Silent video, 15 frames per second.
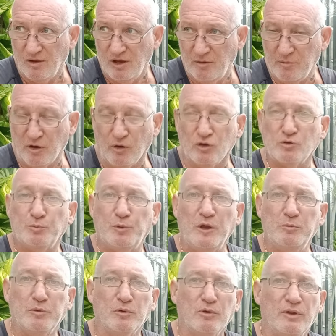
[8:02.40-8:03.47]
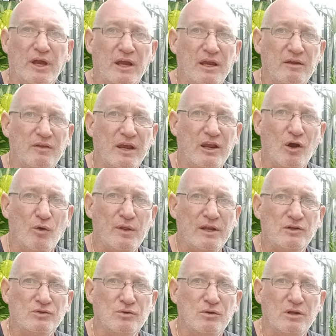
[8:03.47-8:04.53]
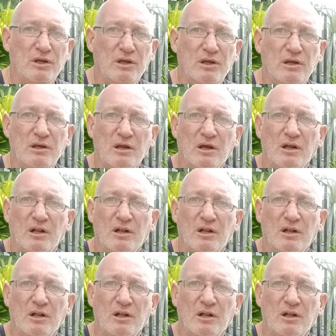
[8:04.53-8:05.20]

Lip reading: A lot of people they go then to